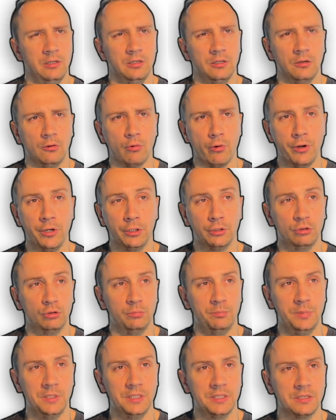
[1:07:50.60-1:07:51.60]
going to
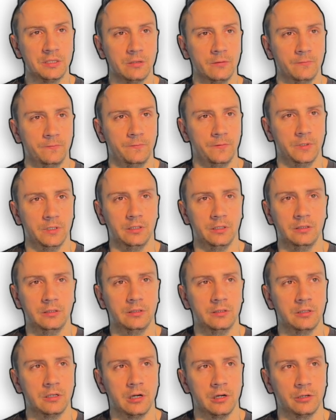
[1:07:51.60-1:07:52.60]
be something
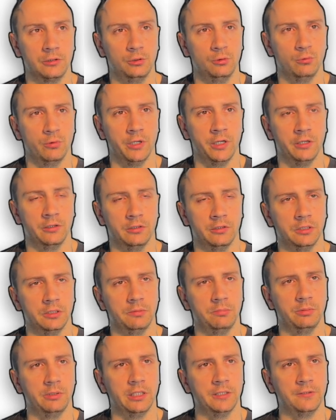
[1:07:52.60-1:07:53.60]
hardware
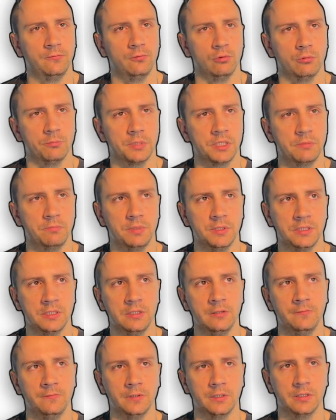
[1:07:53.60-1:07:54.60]
and platform
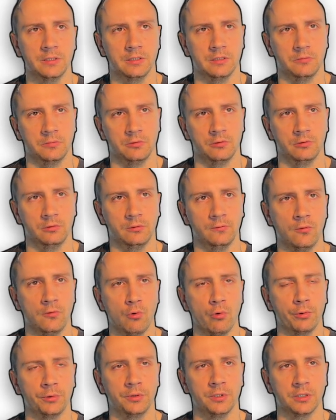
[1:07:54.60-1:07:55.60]
specific, some sort of
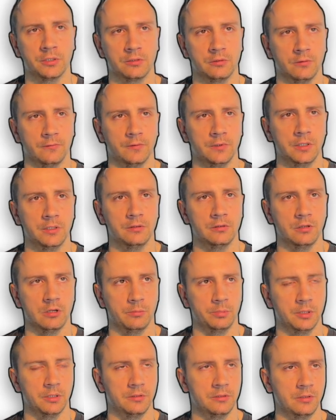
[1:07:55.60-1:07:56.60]
context of the
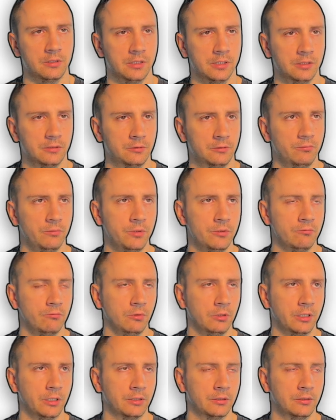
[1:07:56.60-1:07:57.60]
interrupted thread, which will
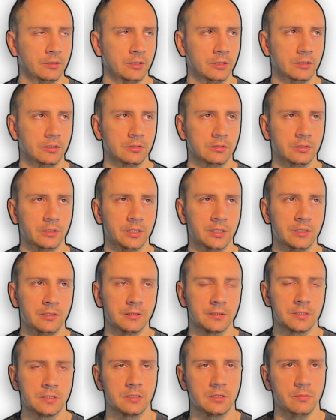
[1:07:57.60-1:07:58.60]
contain, I
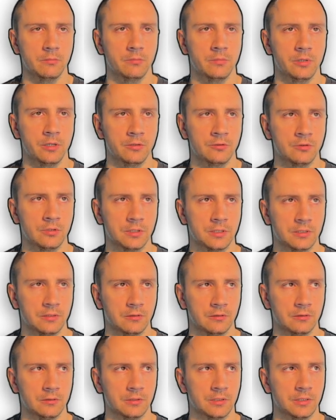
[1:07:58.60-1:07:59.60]
guess, some
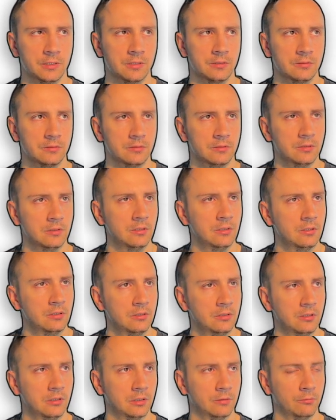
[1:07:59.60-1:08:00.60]
registers
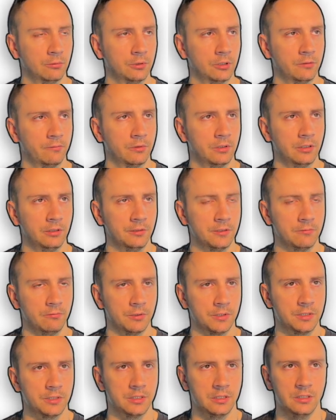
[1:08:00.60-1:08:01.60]
and whatever else
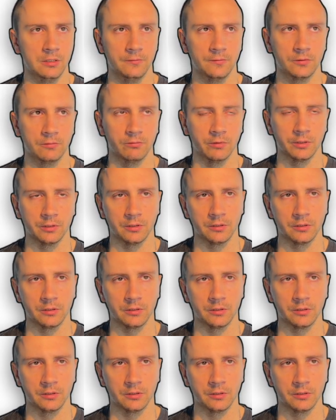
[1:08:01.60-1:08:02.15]
was saved when the